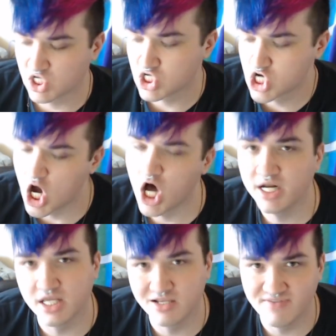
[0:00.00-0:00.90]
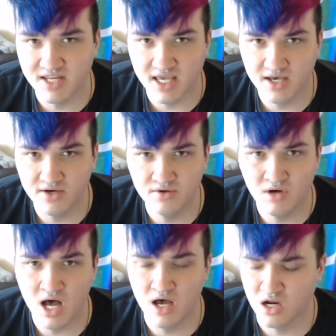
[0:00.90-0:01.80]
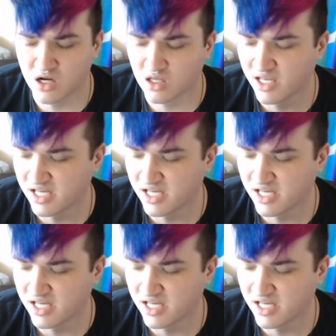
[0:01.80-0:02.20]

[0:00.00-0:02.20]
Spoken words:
not in a video or